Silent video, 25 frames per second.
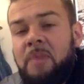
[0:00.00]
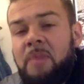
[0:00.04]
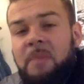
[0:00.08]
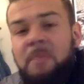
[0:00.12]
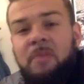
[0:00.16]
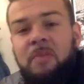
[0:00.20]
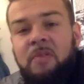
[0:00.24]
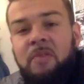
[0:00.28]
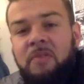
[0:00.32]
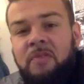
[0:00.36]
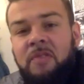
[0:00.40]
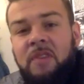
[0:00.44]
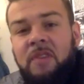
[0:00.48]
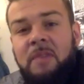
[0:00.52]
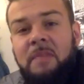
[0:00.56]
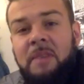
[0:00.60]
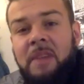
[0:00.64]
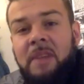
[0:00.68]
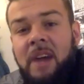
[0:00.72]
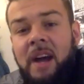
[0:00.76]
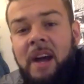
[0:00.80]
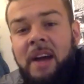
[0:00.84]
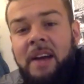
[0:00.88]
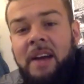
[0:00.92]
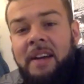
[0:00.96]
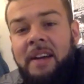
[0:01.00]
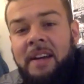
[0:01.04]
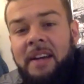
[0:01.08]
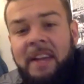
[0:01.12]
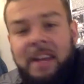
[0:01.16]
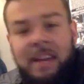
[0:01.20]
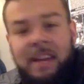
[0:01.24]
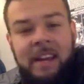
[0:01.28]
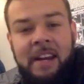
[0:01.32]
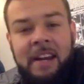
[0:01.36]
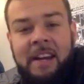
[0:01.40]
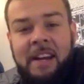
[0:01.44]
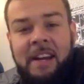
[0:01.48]
people from Ghana,
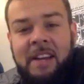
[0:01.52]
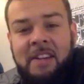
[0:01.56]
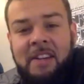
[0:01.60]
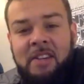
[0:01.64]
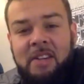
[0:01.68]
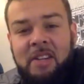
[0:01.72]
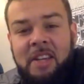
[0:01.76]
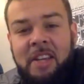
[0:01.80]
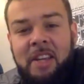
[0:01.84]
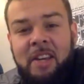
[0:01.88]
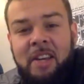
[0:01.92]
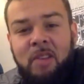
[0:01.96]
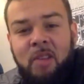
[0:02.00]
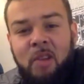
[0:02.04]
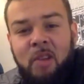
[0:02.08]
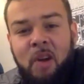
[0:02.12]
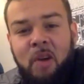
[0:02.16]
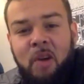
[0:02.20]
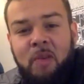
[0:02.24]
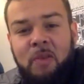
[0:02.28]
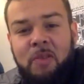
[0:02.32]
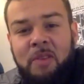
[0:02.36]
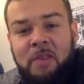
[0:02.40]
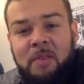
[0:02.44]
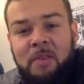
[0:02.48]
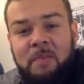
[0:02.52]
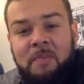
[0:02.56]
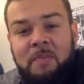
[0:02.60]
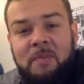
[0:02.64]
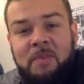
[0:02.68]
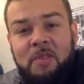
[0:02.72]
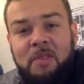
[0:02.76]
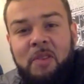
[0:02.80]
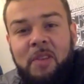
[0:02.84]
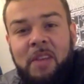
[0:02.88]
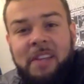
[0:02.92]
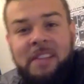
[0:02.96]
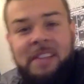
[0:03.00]
and I didn't actually get along with them.
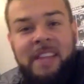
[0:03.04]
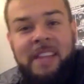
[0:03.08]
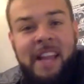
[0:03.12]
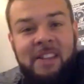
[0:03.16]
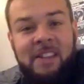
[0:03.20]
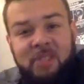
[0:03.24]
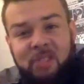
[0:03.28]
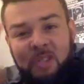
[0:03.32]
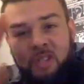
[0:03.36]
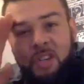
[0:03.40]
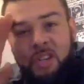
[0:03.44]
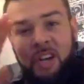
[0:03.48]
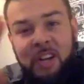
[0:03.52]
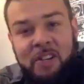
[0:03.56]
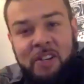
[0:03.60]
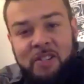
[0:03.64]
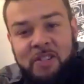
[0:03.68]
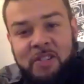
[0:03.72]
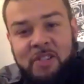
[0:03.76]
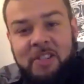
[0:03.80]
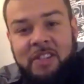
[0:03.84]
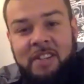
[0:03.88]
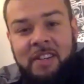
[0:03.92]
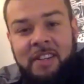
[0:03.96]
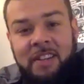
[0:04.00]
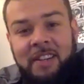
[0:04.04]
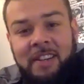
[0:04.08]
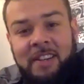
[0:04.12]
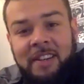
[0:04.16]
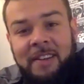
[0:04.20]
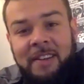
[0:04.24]
So like that judged